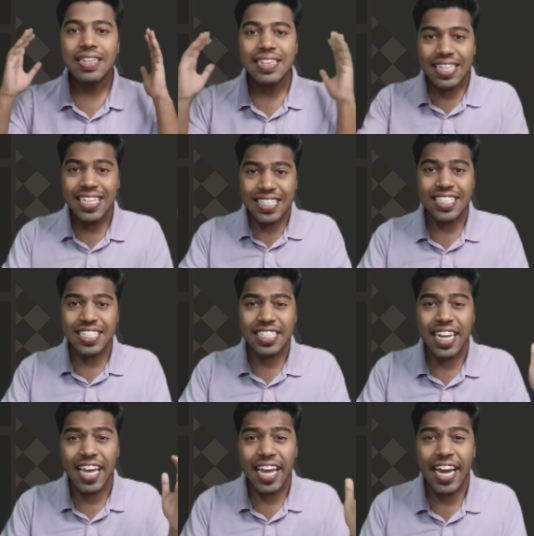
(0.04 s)
This is
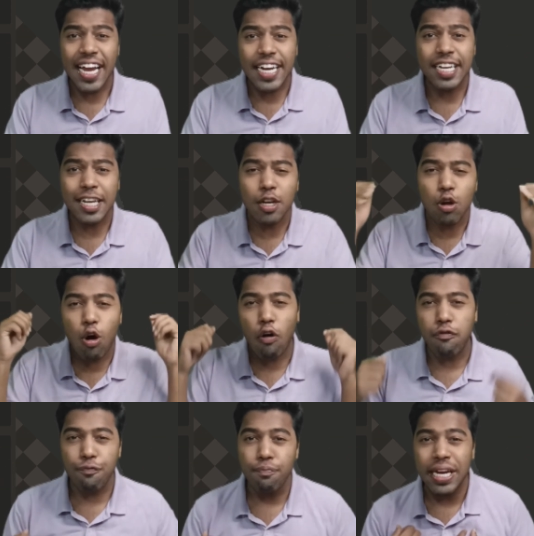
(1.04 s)
day 18
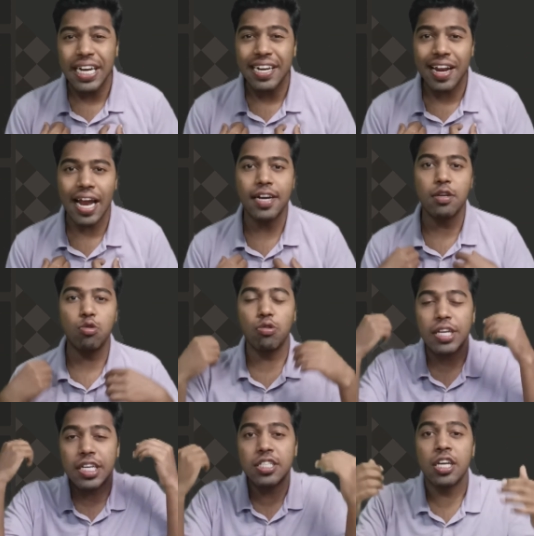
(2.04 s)
of me trying to
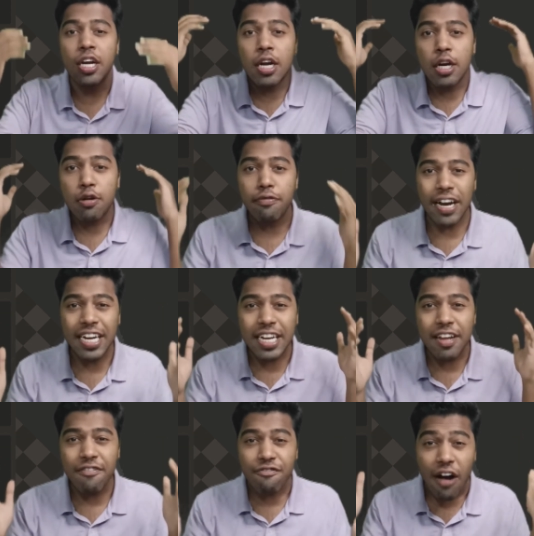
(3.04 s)
reach
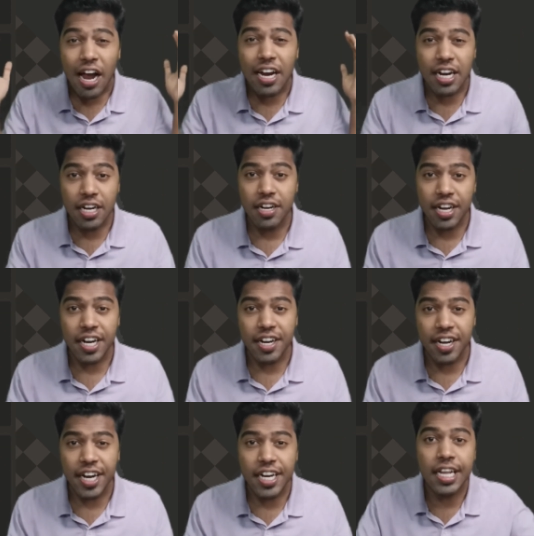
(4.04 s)

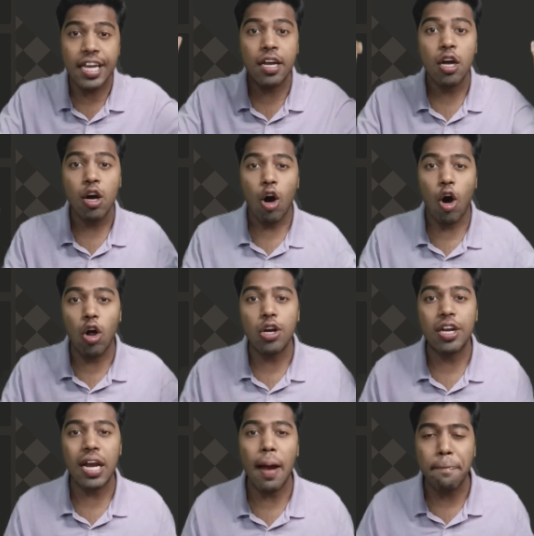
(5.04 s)
2500 rating
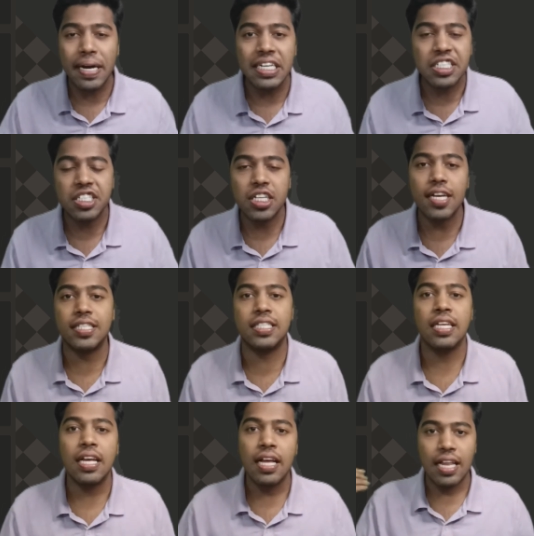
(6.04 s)
on rapid
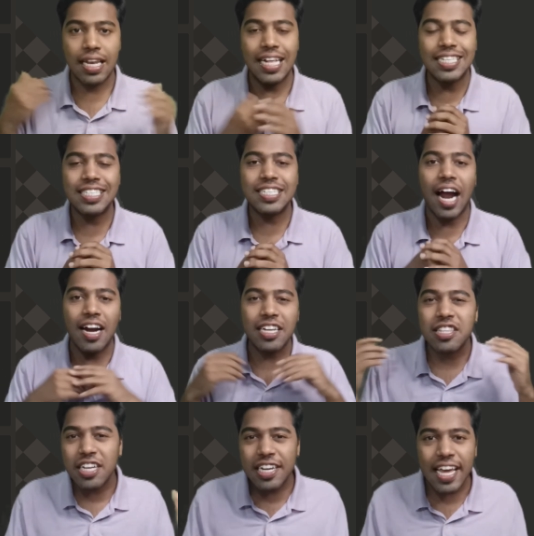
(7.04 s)
chess. Let's start the